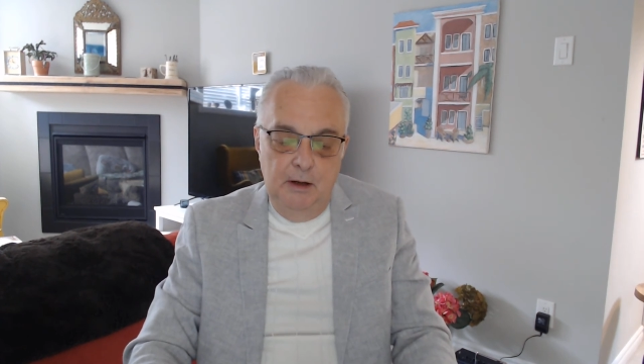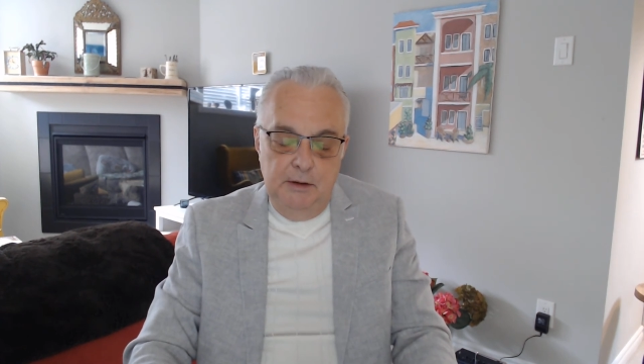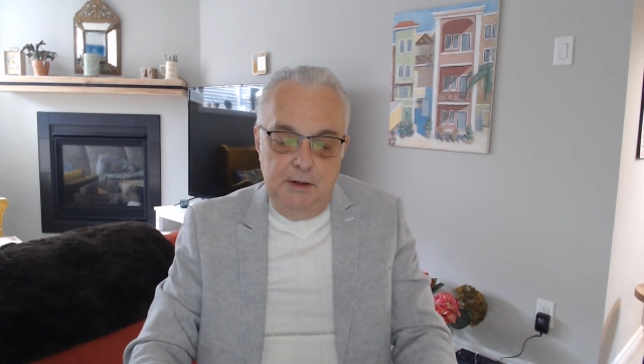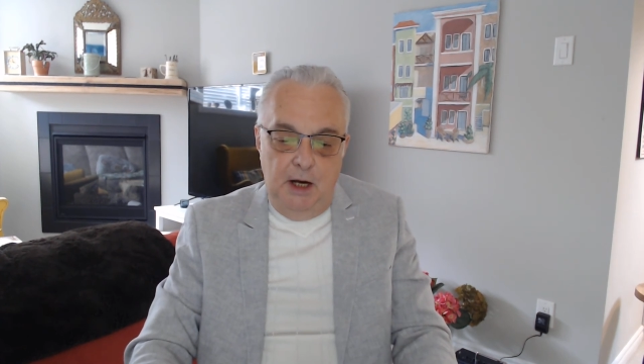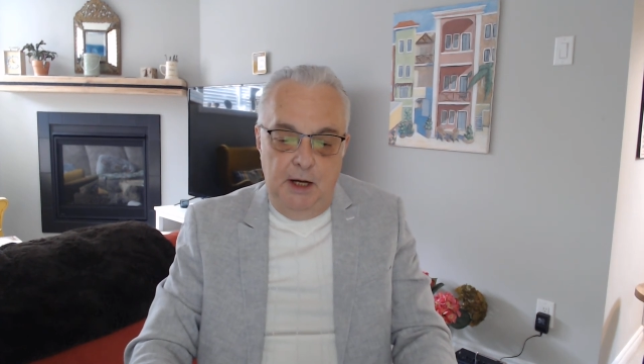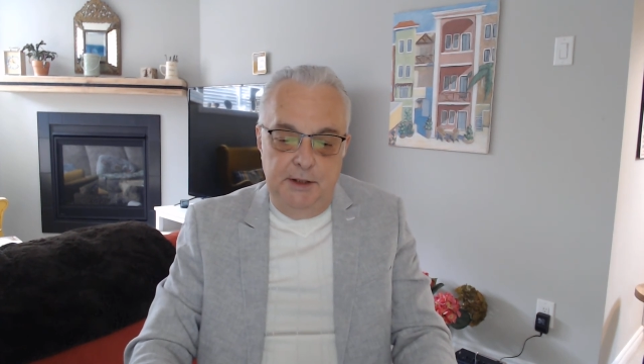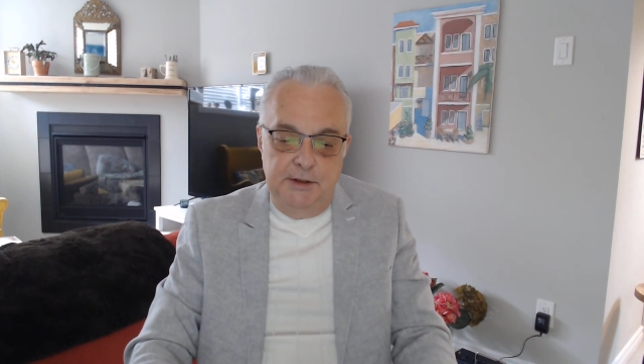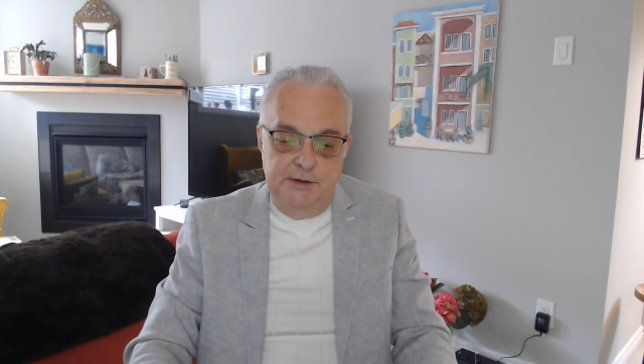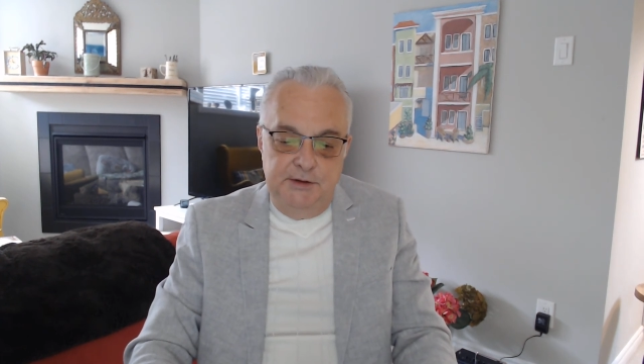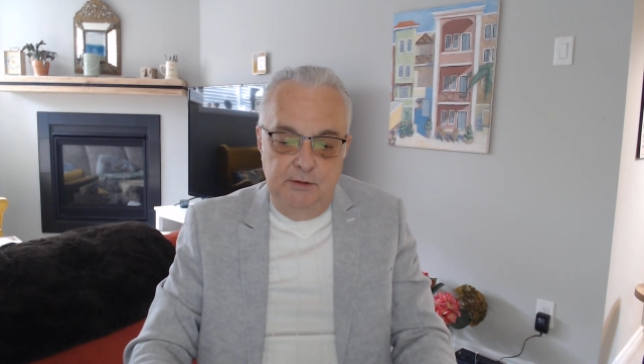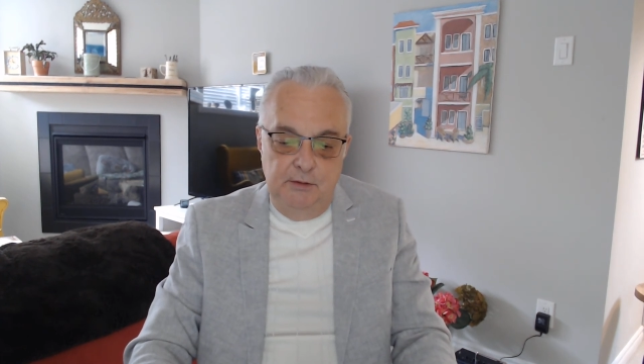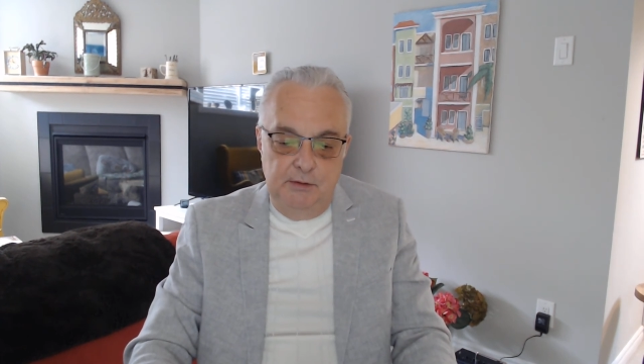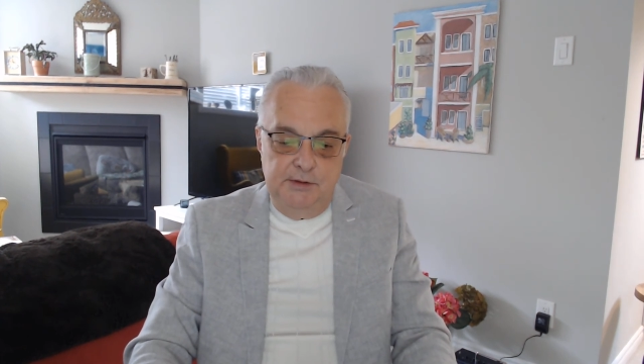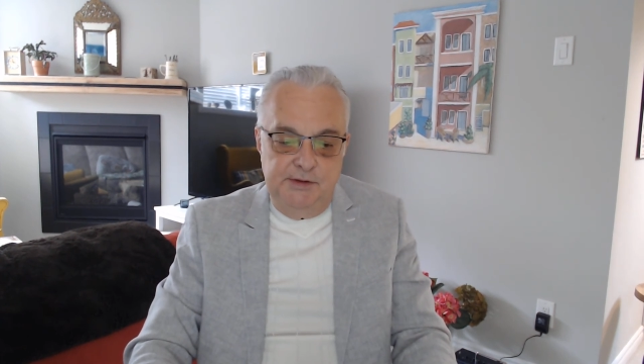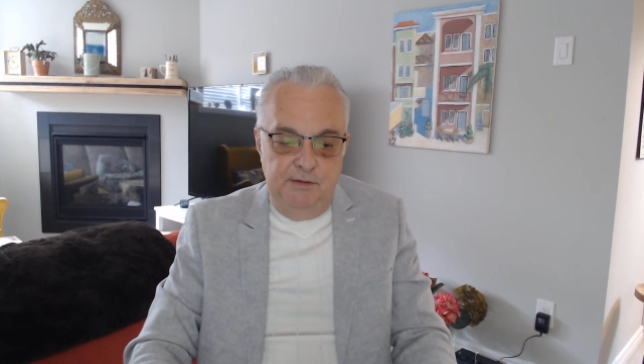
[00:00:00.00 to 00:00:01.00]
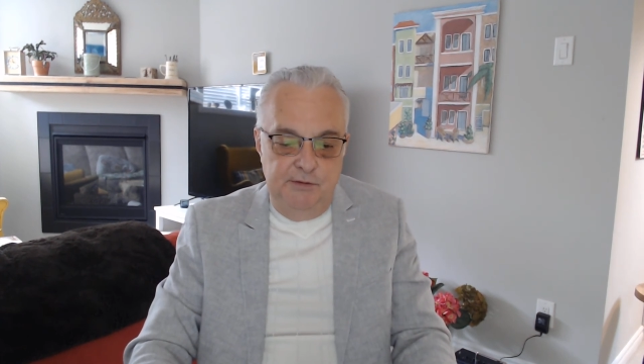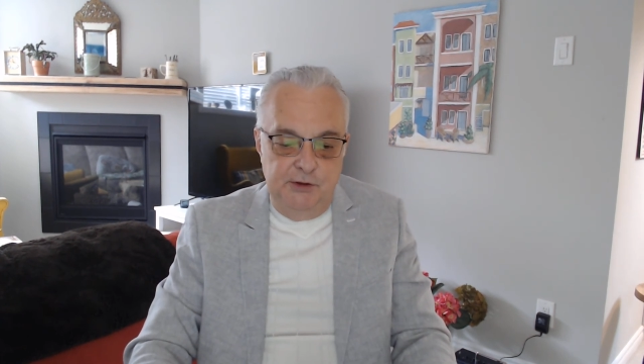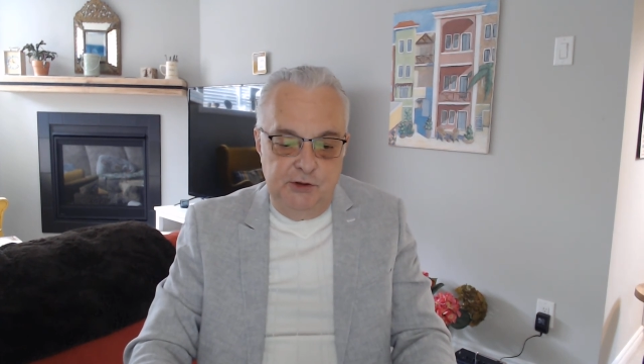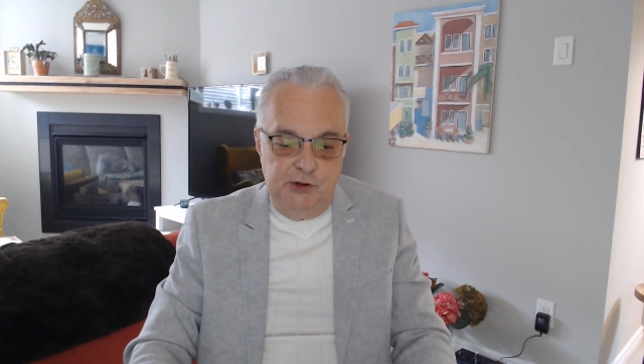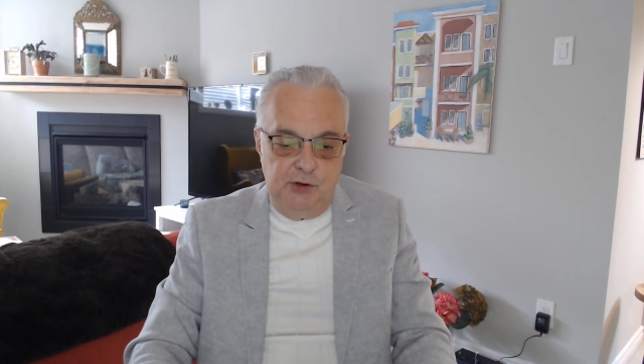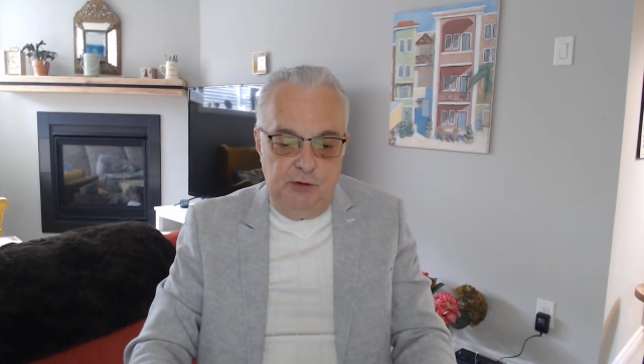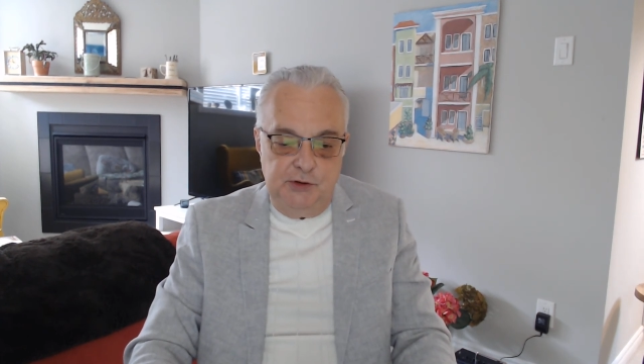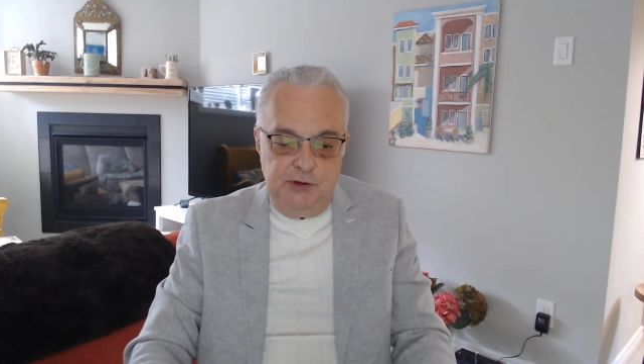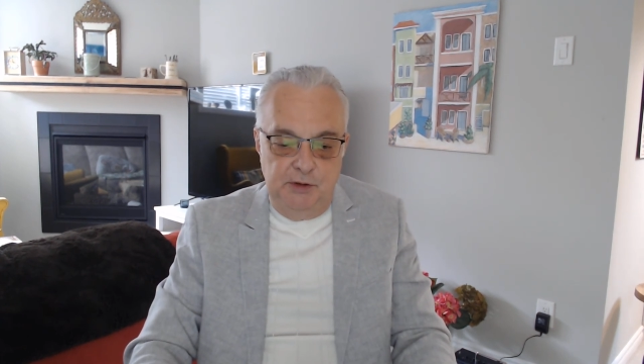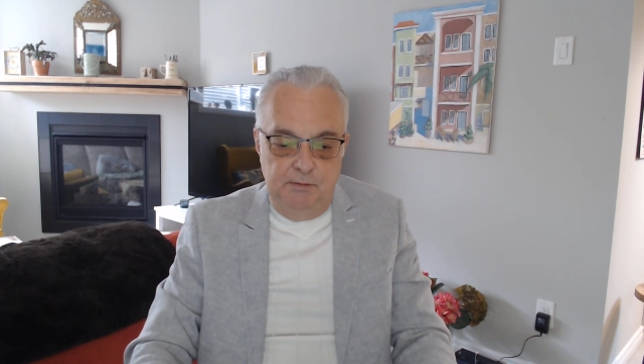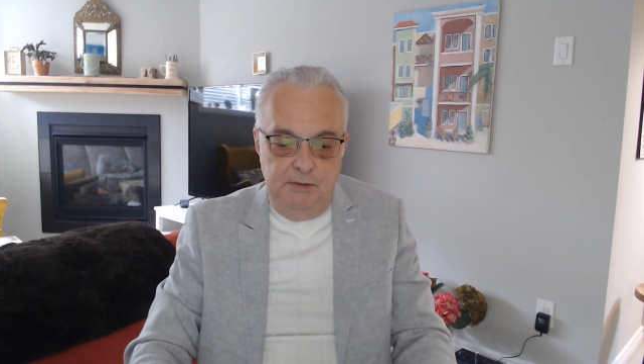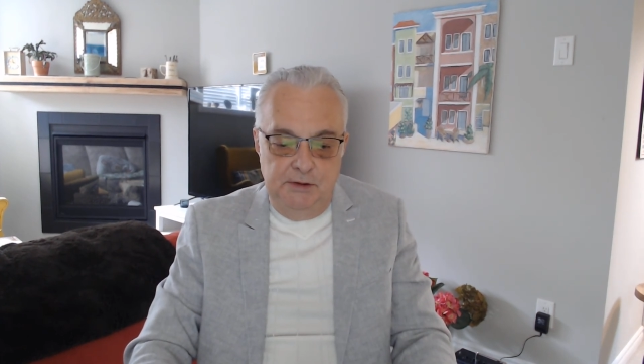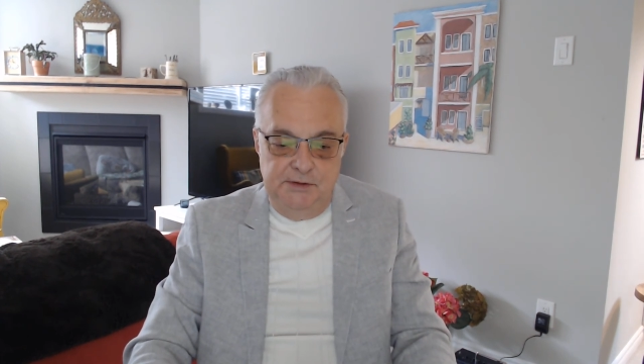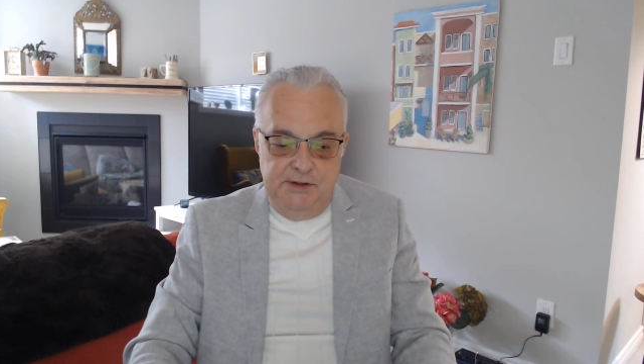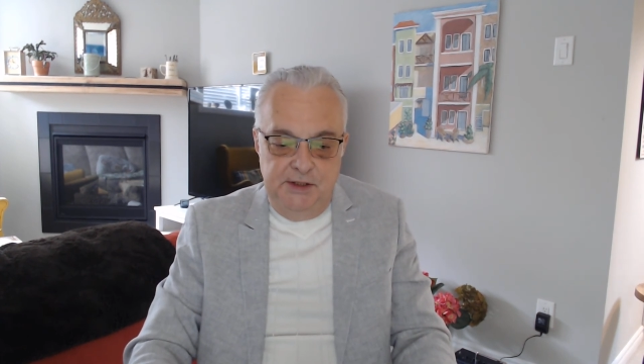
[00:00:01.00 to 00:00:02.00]
Guided tours of the church and
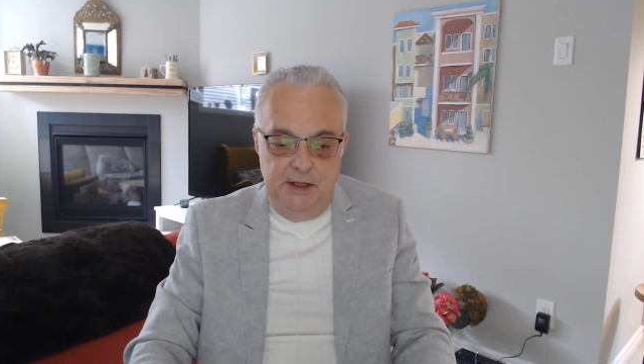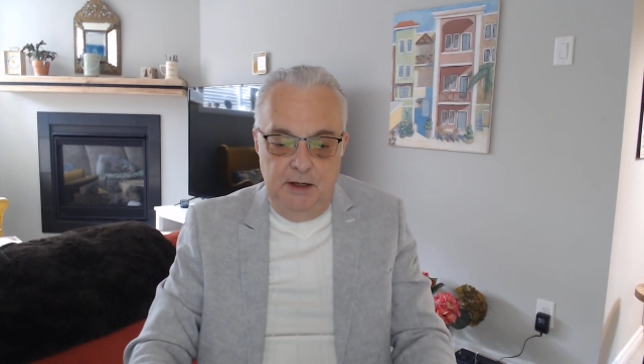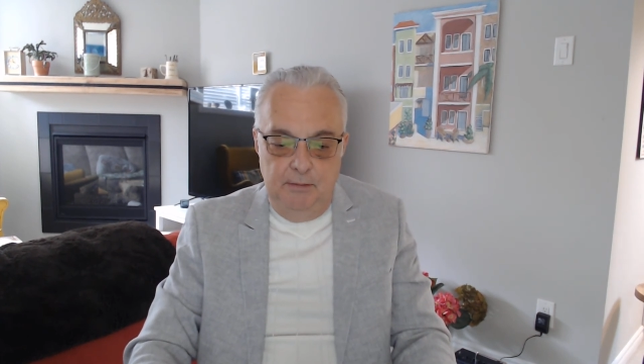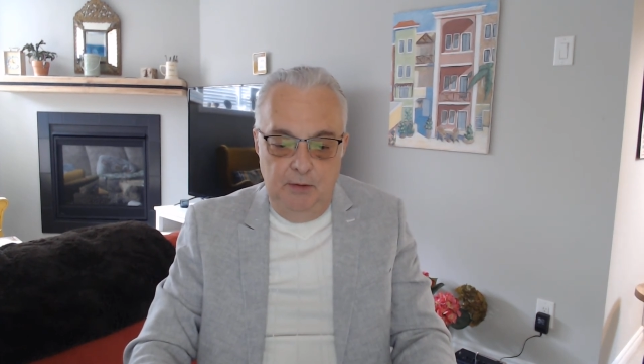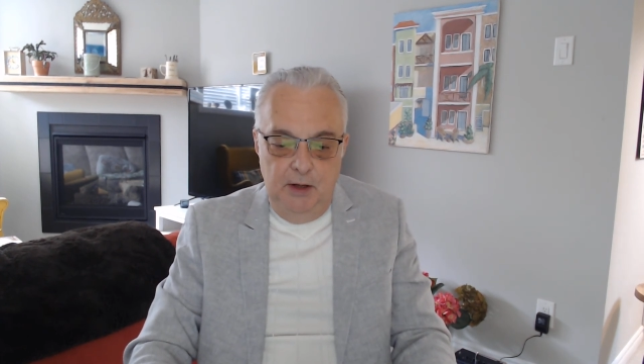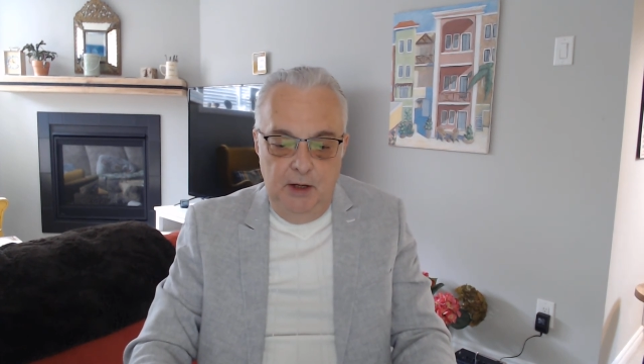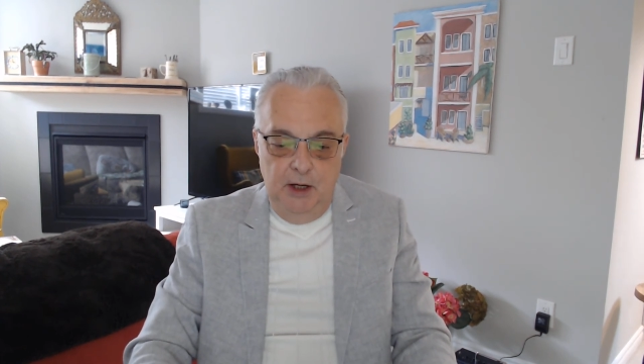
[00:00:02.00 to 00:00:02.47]
museum,